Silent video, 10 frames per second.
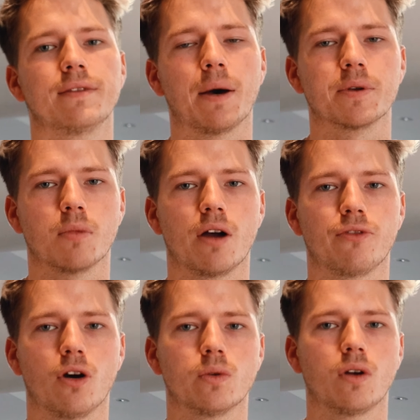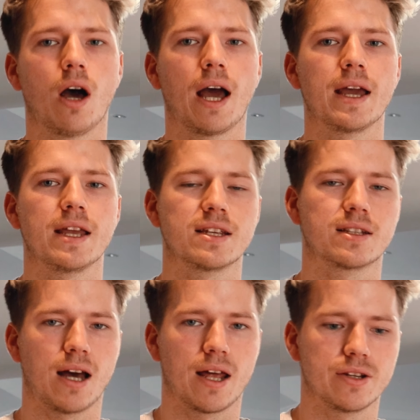That was my fault. I
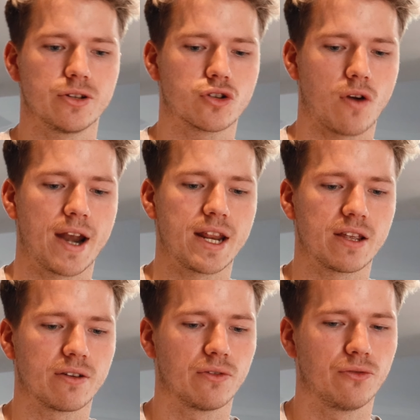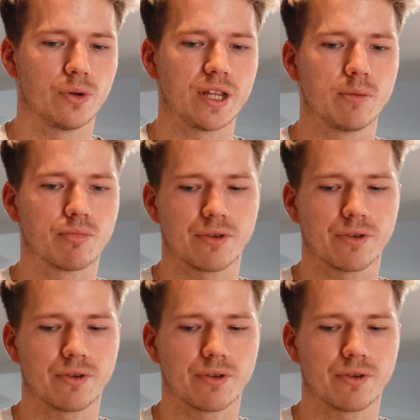started training footy